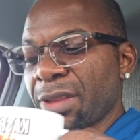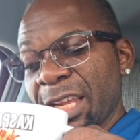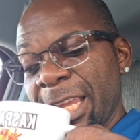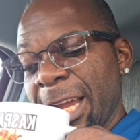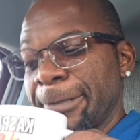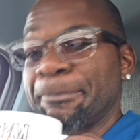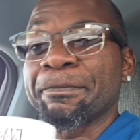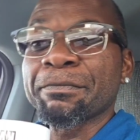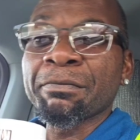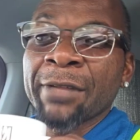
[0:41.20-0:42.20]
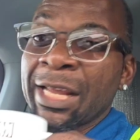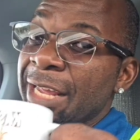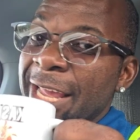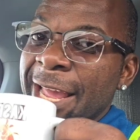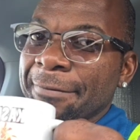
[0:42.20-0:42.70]
Yeah,
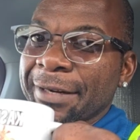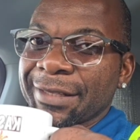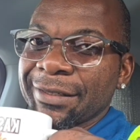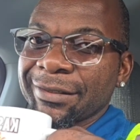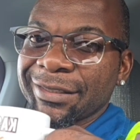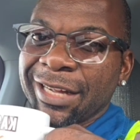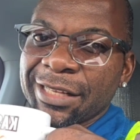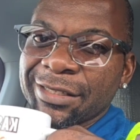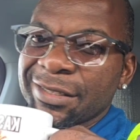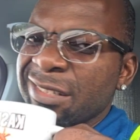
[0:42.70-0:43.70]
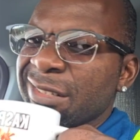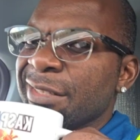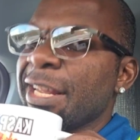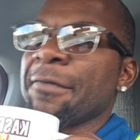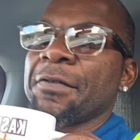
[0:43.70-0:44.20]
everything, guys,
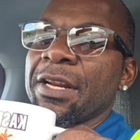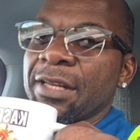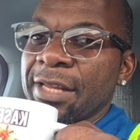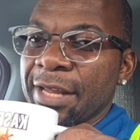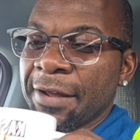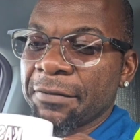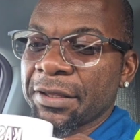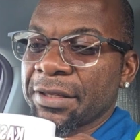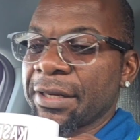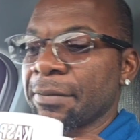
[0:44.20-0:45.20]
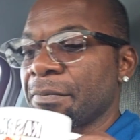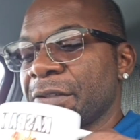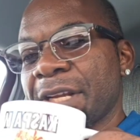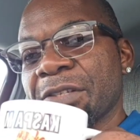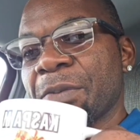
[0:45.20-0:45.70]
definitely everything
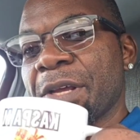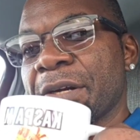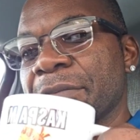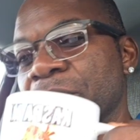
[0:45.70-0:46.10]
tastes better